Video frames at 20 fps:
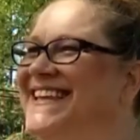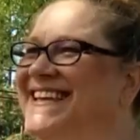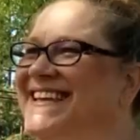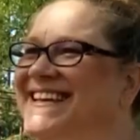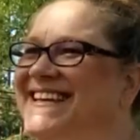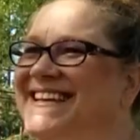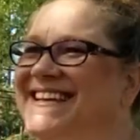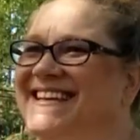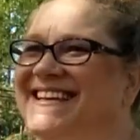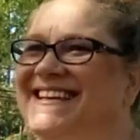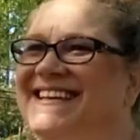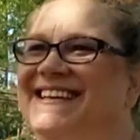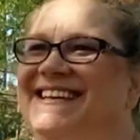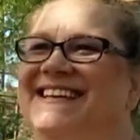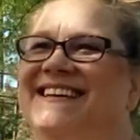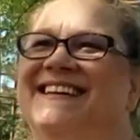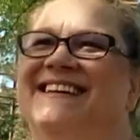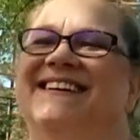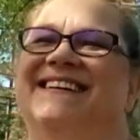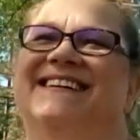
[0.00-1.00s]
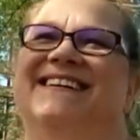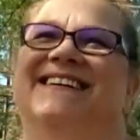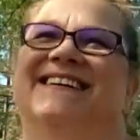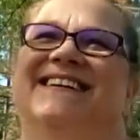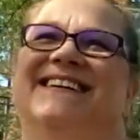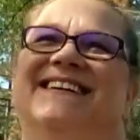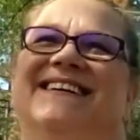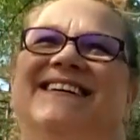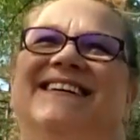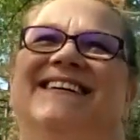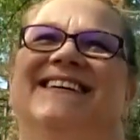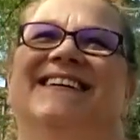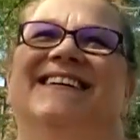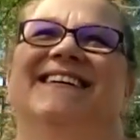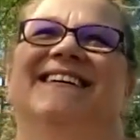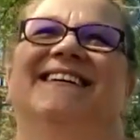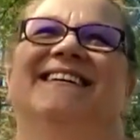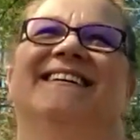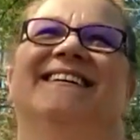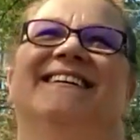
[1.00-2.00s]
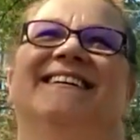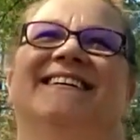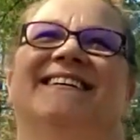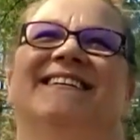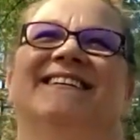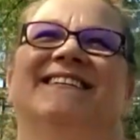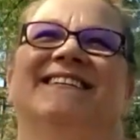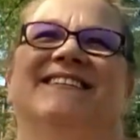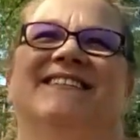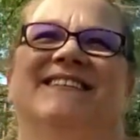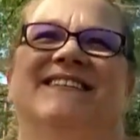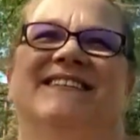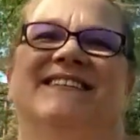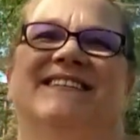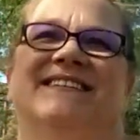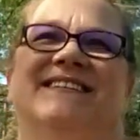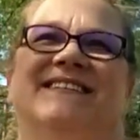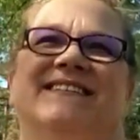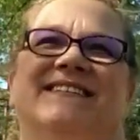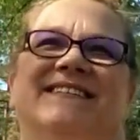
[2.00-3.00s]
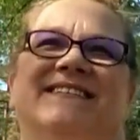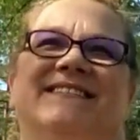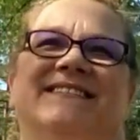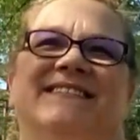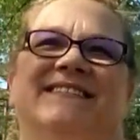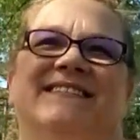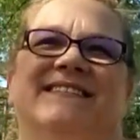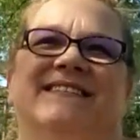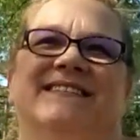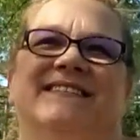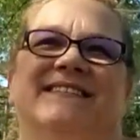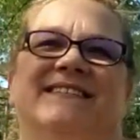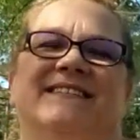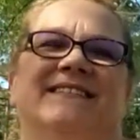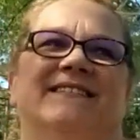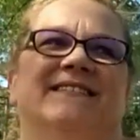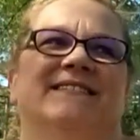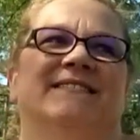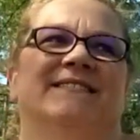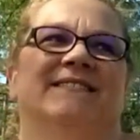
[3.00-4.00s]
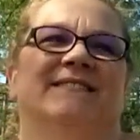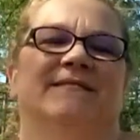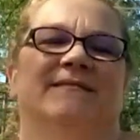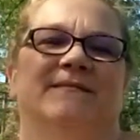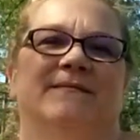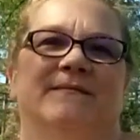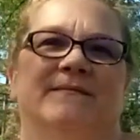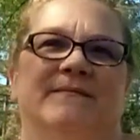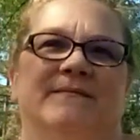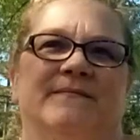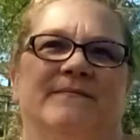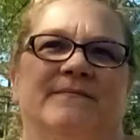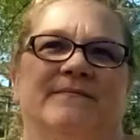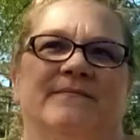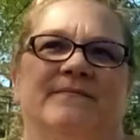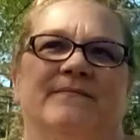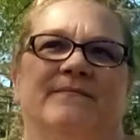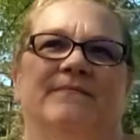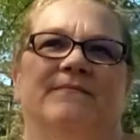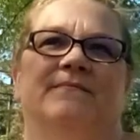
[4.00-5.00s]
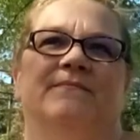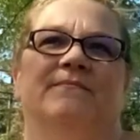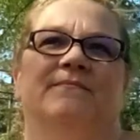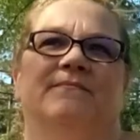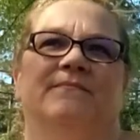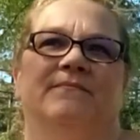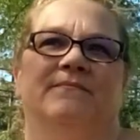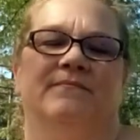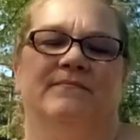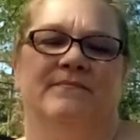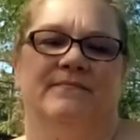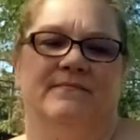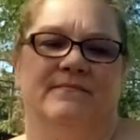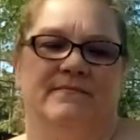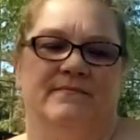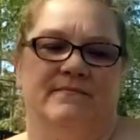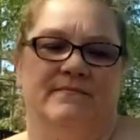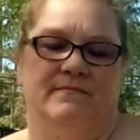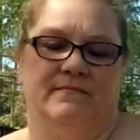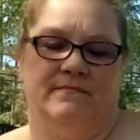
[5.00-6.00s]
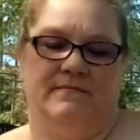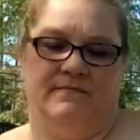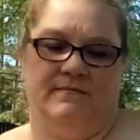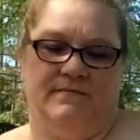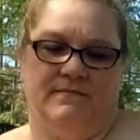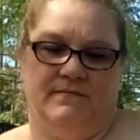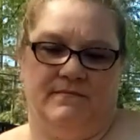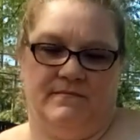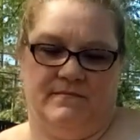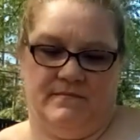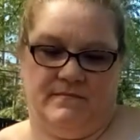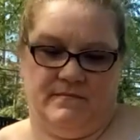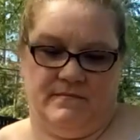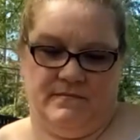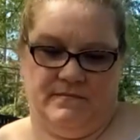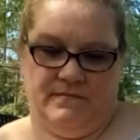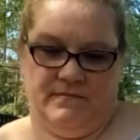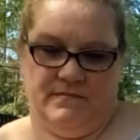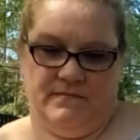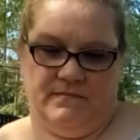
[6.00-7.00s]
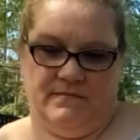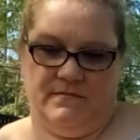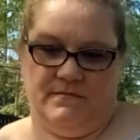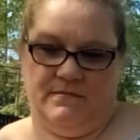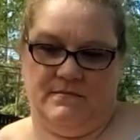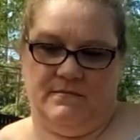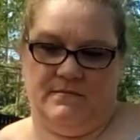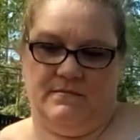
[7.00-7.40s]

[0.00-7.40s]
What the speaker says: [no speech]